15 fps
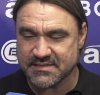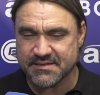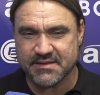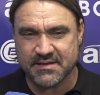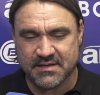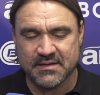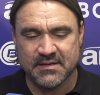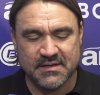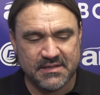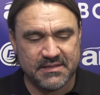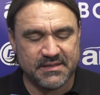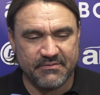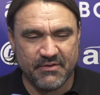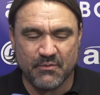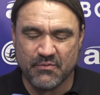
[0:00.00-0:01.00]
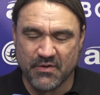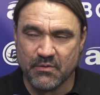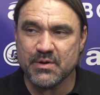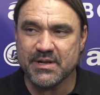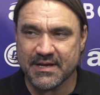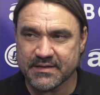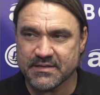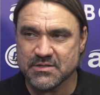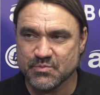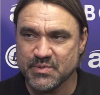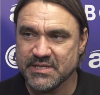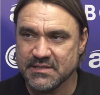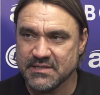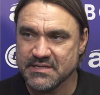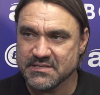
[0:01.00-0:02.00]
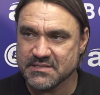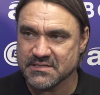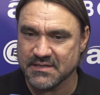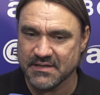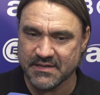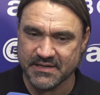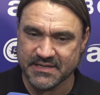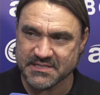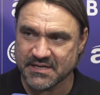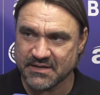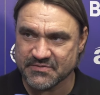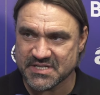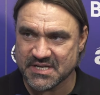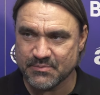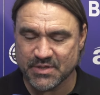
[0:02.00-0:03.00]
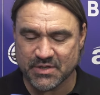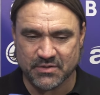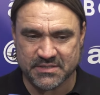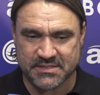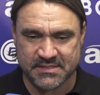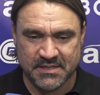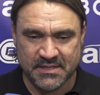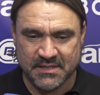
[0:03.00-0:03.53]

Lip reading: I think they were very lucky to be in Leeds at halftime because